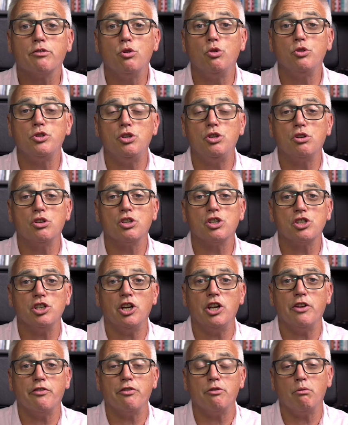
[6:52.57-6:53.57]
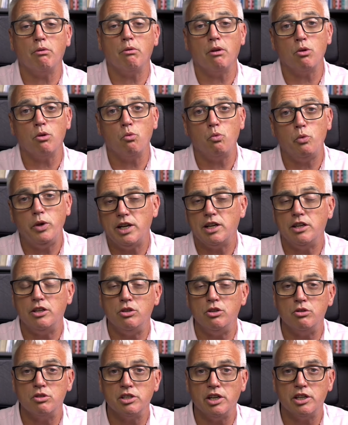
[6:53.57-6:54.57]
of course, you can sign up for my weekly
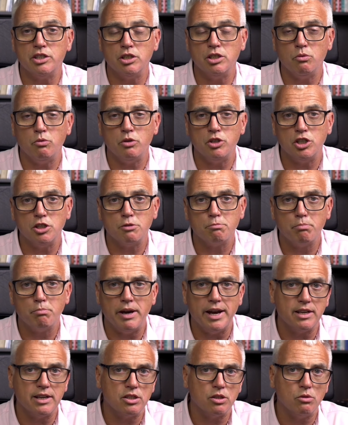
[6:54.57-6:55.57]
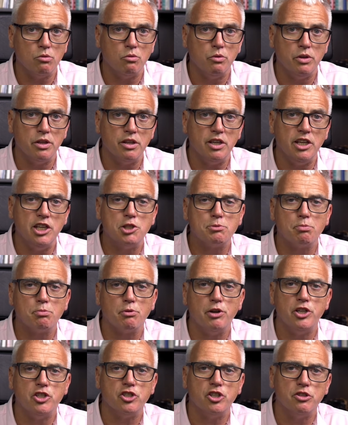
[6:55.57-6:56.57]
newsletter, which is packed with
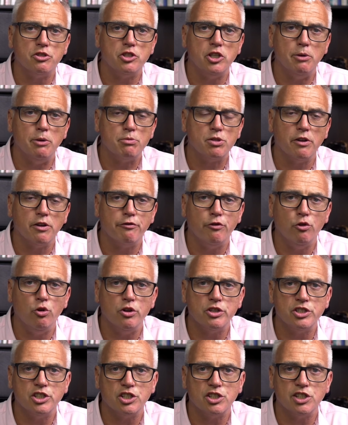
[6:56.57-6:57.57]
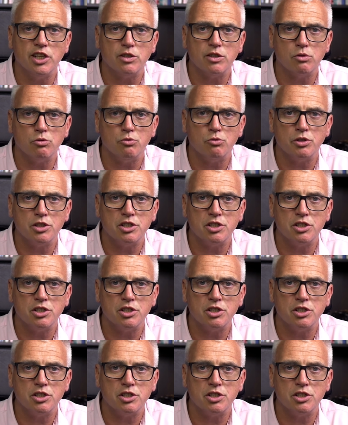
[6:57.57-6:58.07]
inspiration and tips for a successful